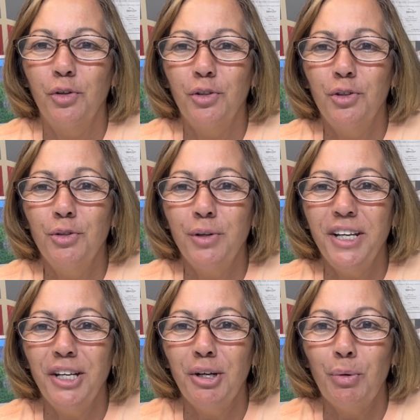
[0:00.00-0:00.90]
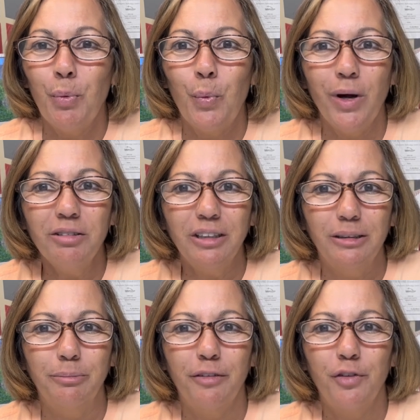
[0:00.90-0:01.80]
new here,
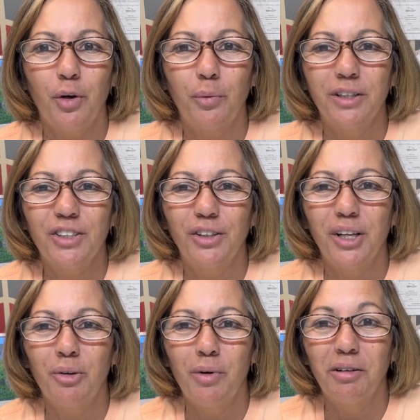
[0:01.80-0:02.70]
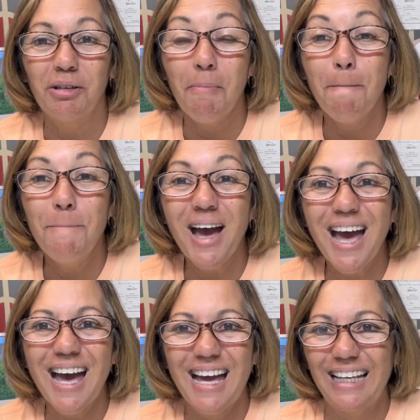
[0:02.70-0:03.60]
welcome. If you're returning, welcome
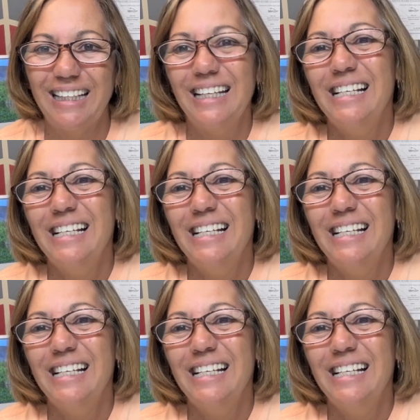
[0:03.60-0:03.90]
back.